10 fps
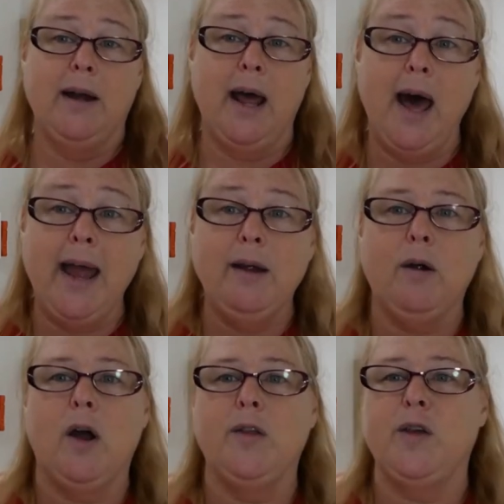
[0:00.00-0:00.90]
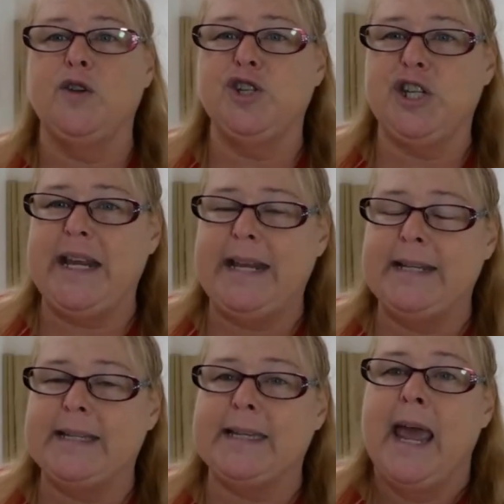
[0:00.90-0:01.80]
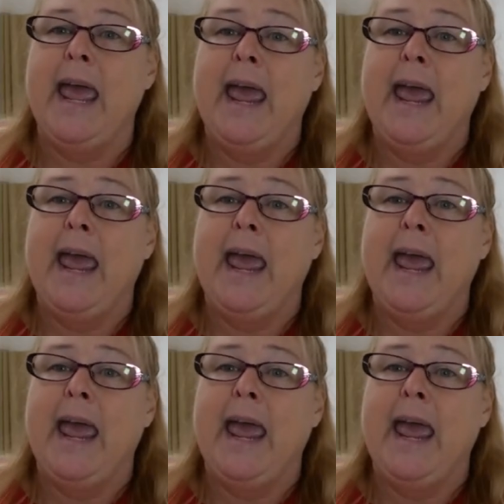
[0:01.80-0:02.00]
and higher on those sheets,